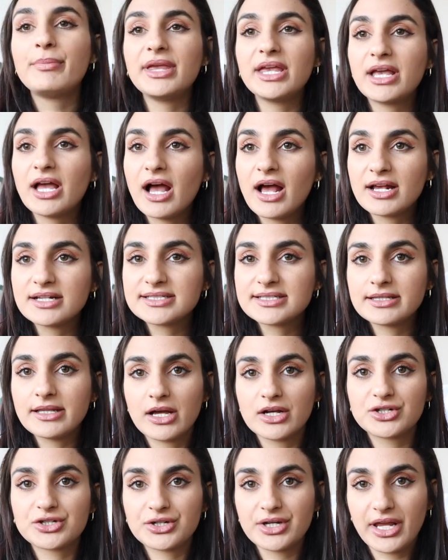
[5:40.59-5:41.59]
Because
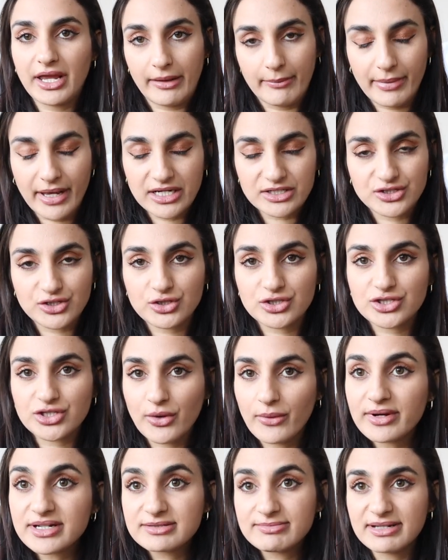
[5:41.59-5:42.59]
luxury handbags are
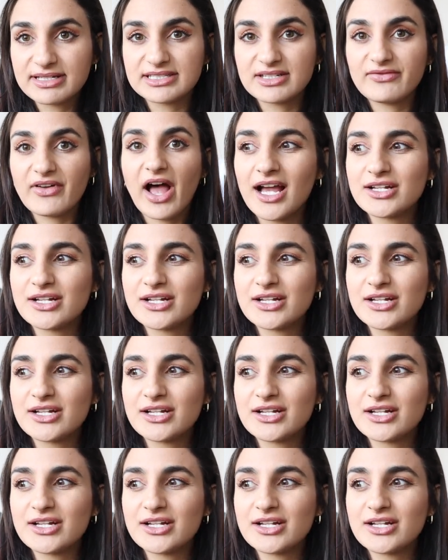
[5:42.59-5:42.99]
so expensive,